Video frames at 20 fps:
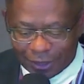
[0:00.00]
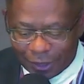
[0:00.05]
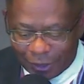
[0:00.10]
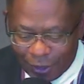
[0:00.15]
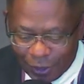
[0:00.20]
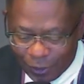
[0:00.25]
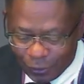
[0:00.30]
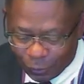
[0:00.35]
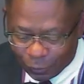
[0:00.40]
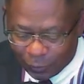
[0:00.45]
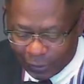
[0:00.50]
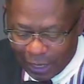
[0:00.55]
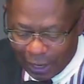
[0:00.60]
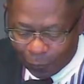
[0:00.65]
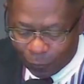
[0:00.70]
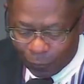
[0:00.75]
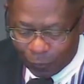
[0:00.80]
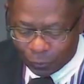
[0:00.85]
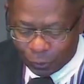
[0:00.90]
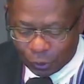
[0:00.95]
Here's what I
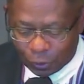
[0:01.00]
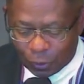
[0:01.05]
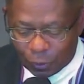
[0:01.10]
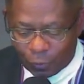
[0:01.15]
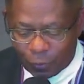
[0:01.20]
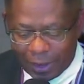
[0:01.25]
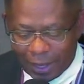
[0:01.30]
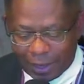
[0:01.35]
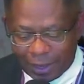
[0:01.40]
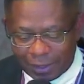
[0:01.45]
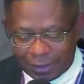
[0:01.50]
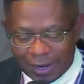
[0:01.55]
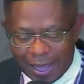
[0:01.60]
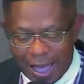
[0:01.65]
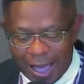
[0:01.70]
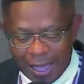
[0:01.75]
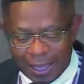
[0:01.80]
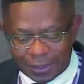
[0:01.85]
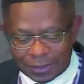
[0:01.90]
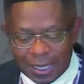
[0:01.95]
want you to
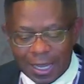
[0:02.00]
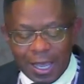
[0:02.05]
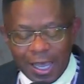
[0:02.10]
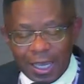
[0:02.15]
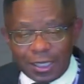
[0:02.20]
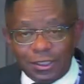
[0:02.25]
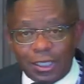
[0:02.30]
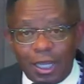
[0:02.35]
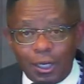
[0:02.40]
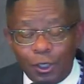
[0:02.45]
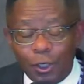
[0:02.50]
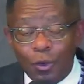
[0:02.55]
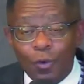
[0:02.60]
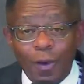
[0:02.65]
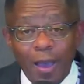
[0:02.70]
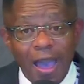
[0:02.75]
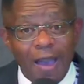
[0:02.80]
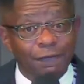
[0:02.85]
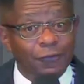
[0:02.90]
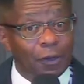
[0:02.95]
recognize is that you
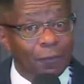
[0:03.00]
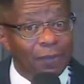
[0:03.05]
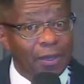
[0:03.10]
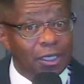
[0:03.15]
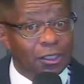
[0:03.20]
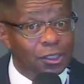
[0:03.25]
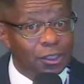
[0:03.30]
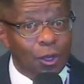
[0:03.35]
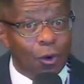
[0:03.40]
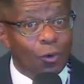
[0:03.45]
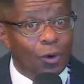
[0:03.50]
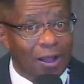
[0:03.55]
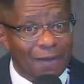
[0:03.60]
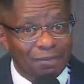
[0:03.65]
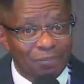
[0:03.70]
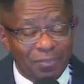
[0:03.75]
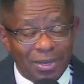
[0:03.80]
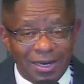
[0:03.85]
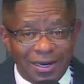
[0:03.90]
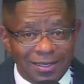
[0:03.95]
have to be so
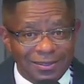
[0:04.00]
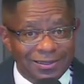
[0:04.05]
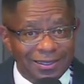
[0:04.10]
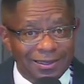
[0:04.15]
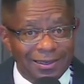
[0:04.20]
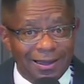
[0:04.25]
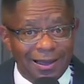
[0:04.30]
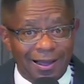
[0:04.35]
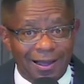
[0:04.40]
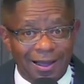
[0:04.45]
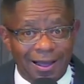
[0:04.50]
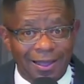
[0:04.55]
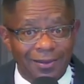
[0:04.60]
committed to God